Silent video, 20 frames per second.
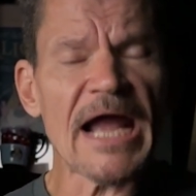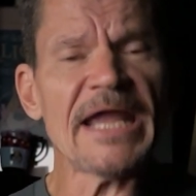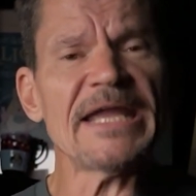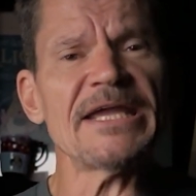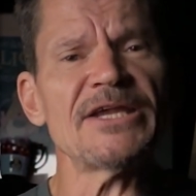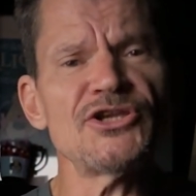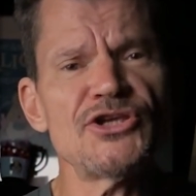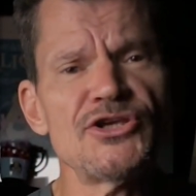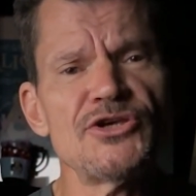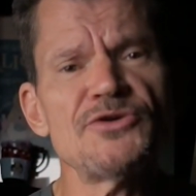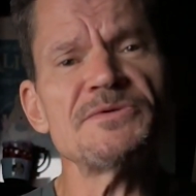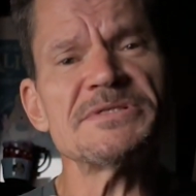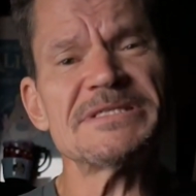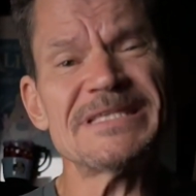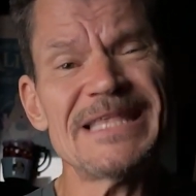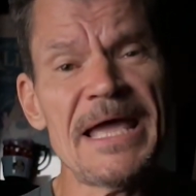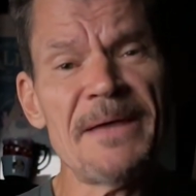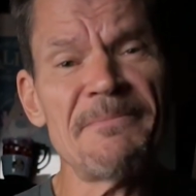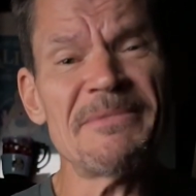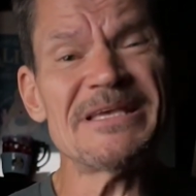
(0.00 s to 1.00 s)
I can use
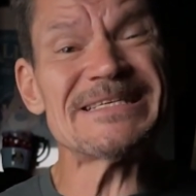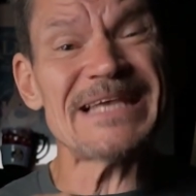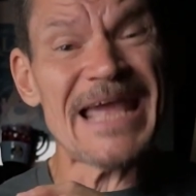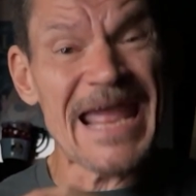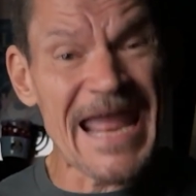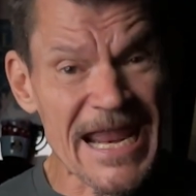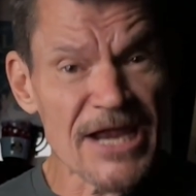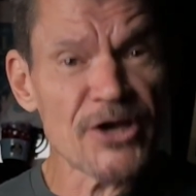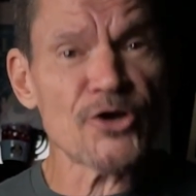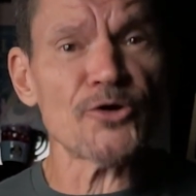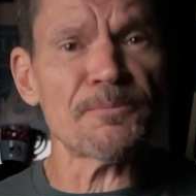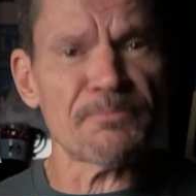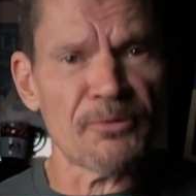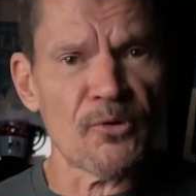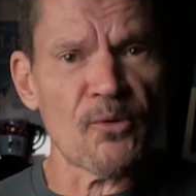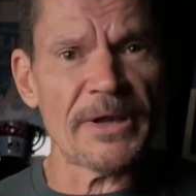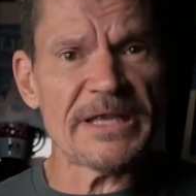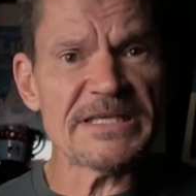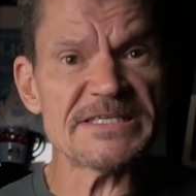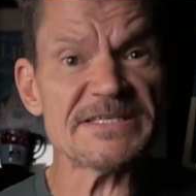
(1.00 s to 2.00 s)
them as anchor
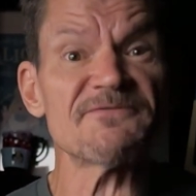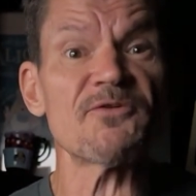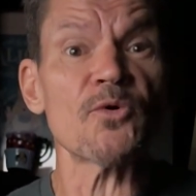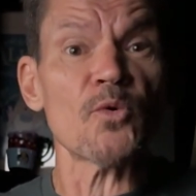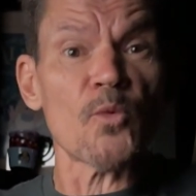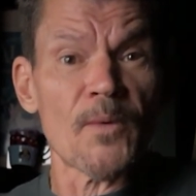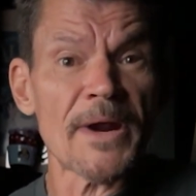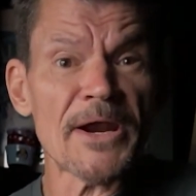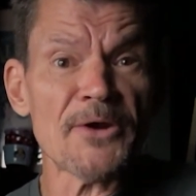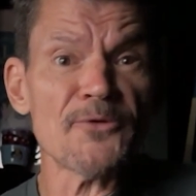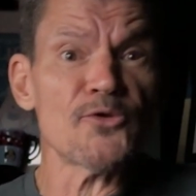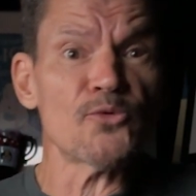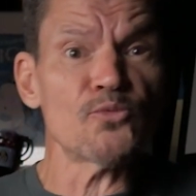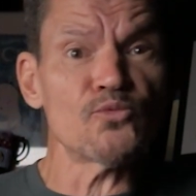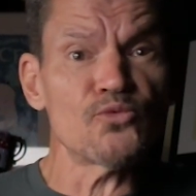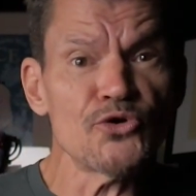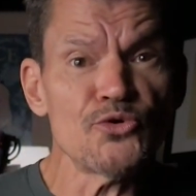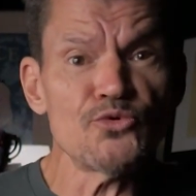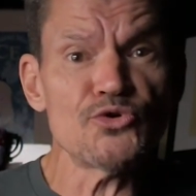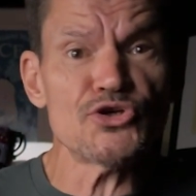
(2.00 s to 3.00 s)
points for where the
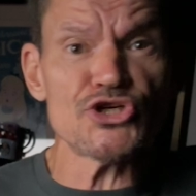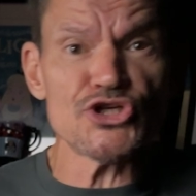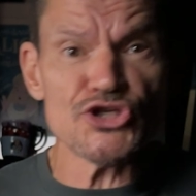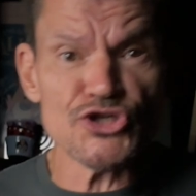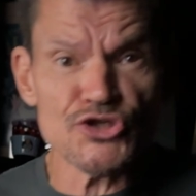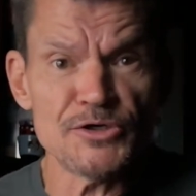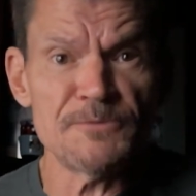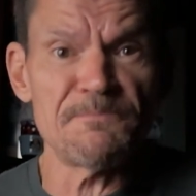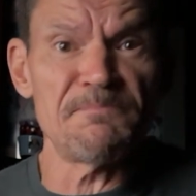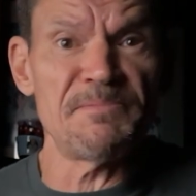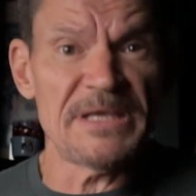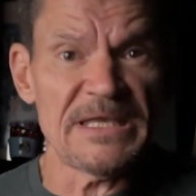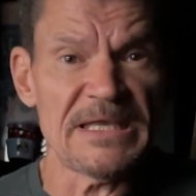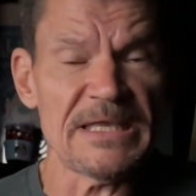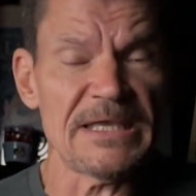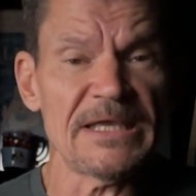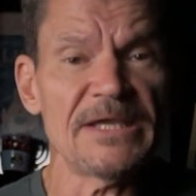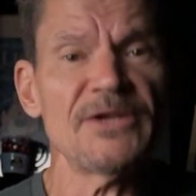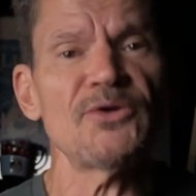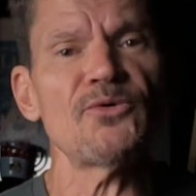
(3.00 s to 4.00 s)
root should
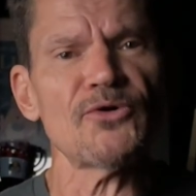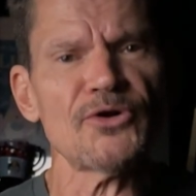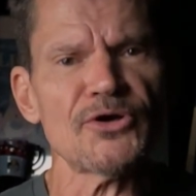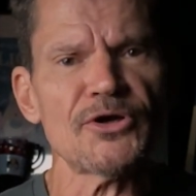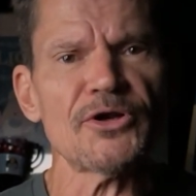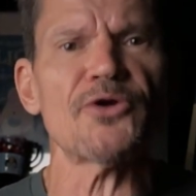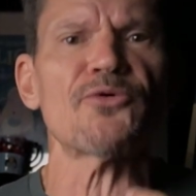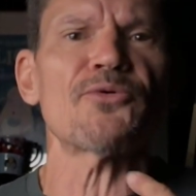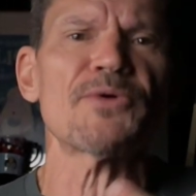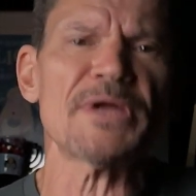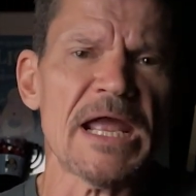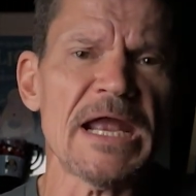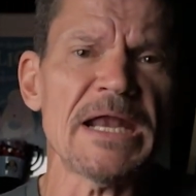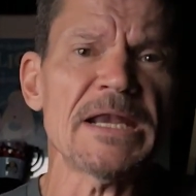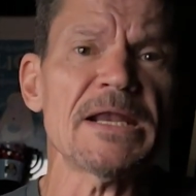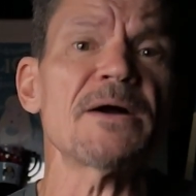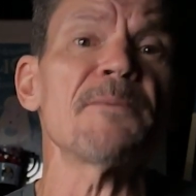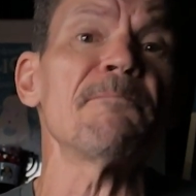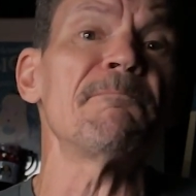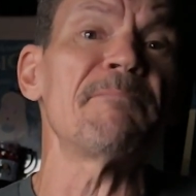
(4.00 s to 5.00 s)
be in order to
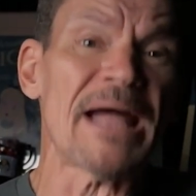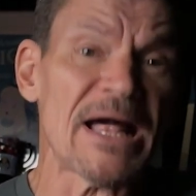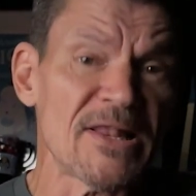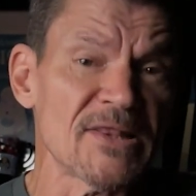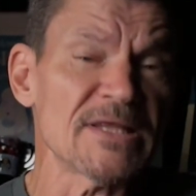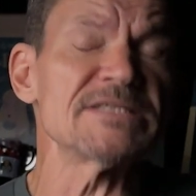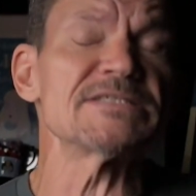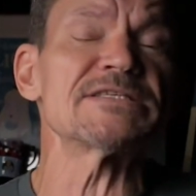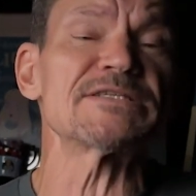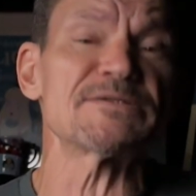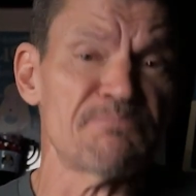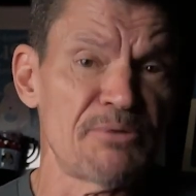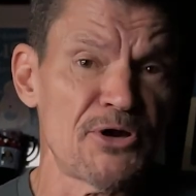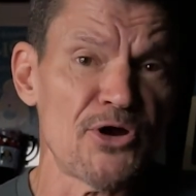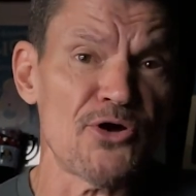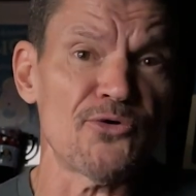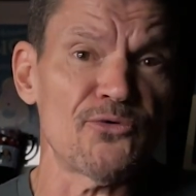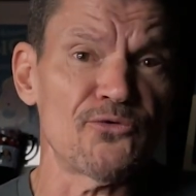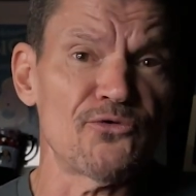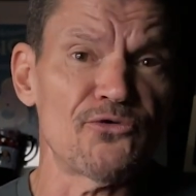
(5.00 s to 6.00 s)
create a balanced
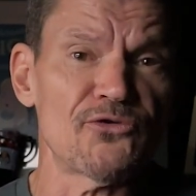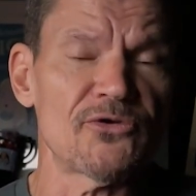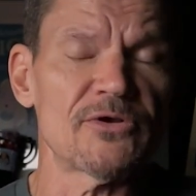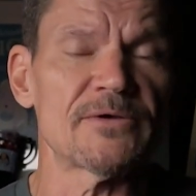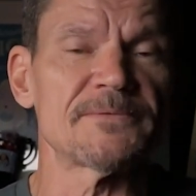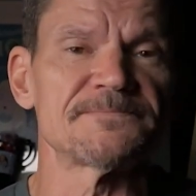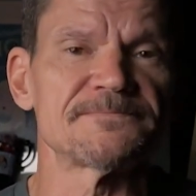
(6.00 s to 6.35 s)
pose.